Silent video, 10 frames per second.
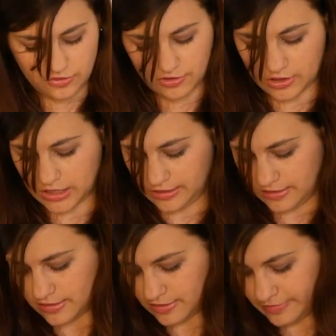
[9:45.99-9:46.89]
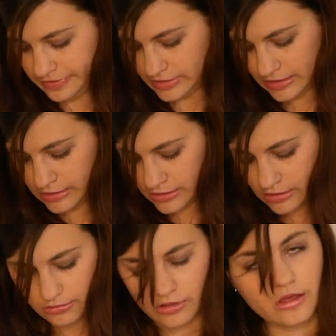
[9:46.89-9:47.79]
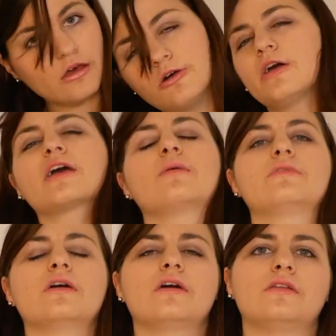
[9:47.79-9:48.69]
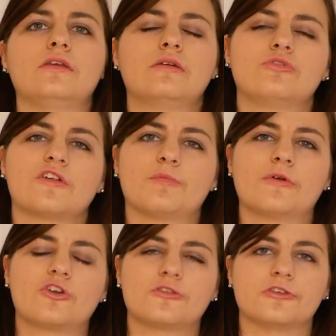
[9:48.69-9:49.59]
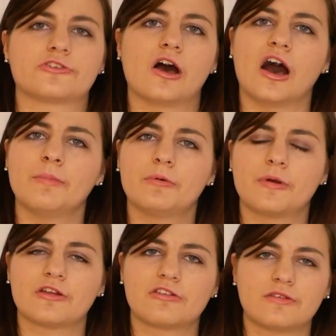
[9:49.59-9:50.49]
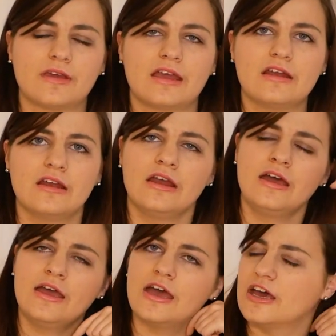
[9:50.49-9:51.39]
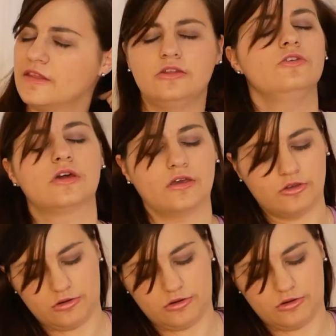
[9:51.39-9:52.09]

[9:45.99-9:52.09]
just go like this, and you're like, oh look, I'm done, you just brush the top parts of the hair, and then you can